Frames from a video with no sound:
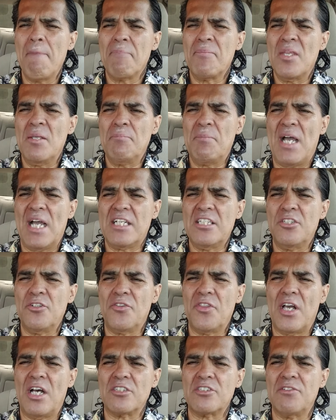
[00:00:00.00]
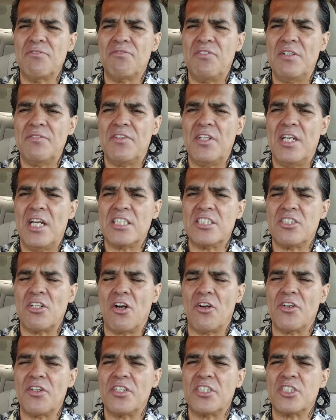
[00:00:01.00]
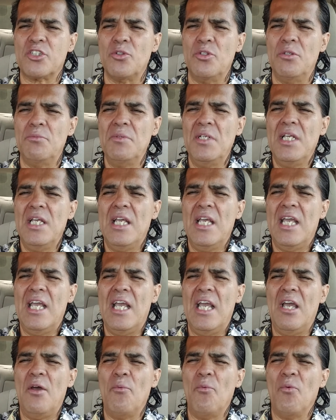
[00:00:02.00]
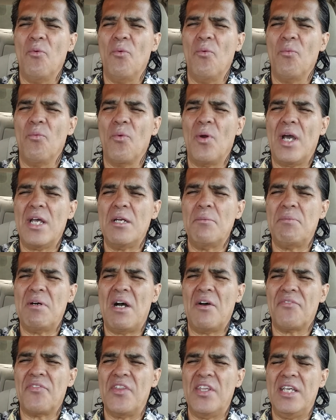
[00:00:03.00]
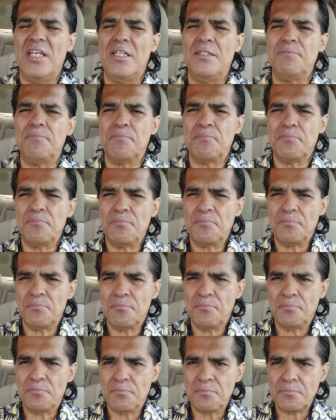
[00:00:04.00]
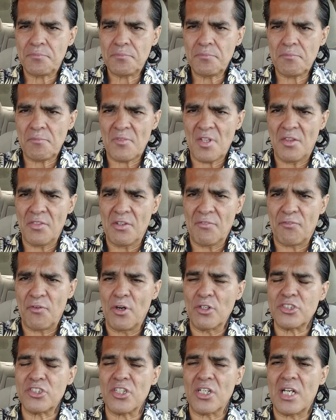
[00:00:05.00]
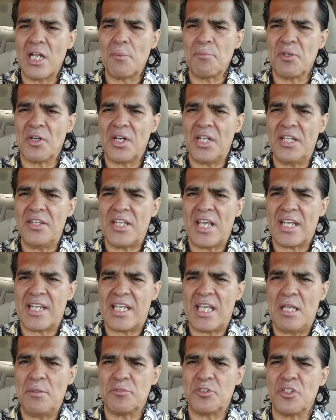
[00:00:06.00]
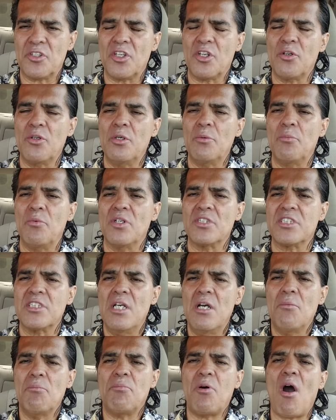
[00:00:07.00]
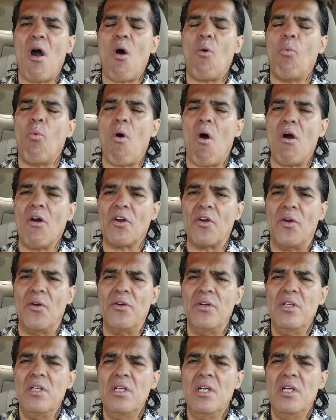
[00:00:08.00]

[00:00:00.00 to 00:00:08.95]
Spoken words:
back in 2015, I started this group, and right about then, the first celebrity that came to the group was Paul Walker.